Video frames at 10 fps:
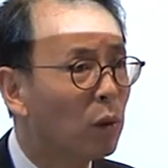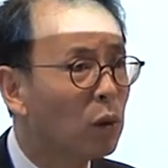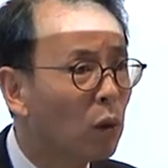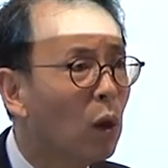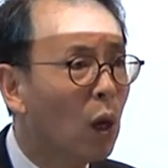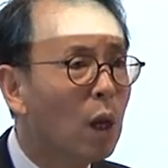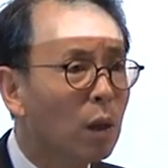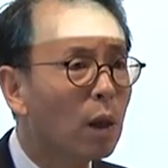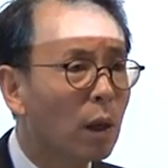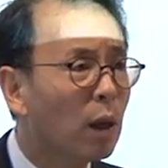So
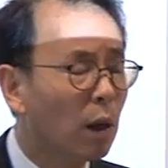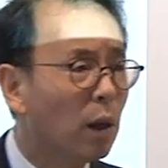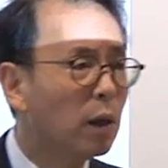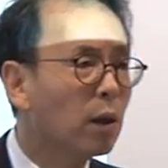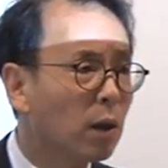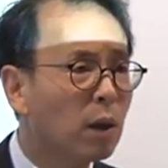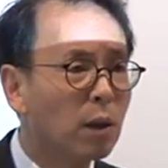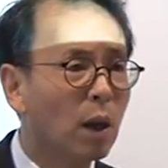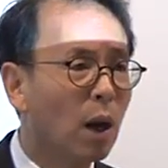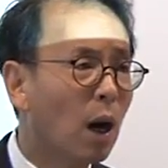
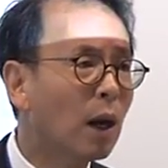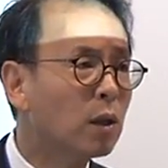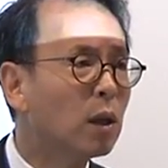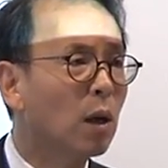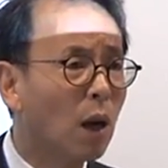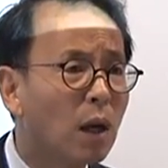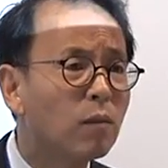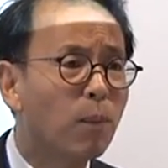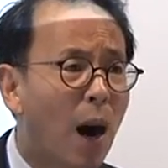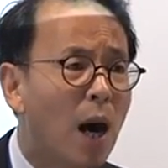I see a lot
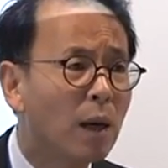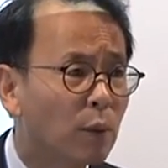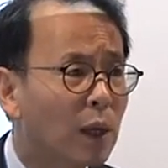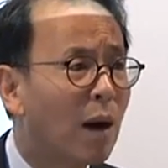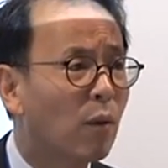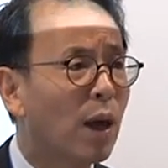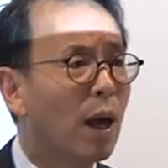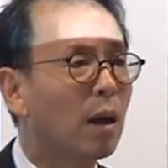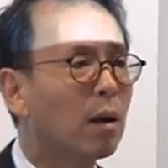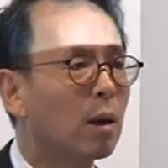of bombs out
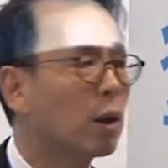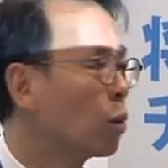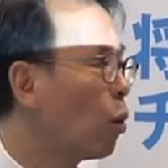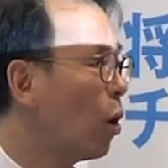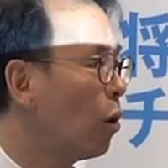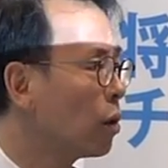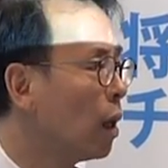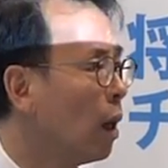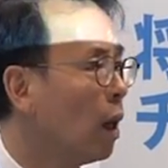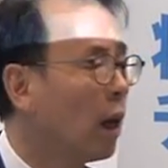there in this world.
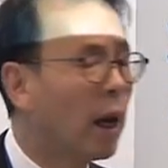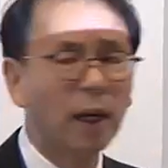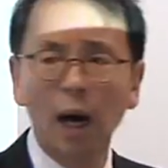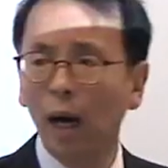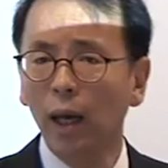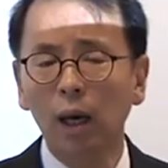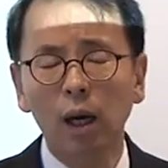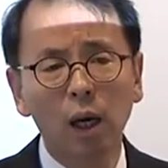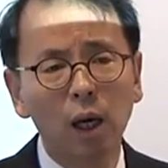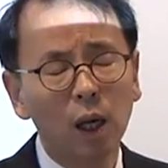And
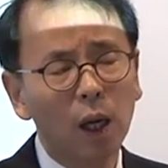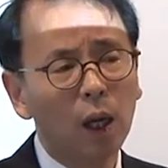the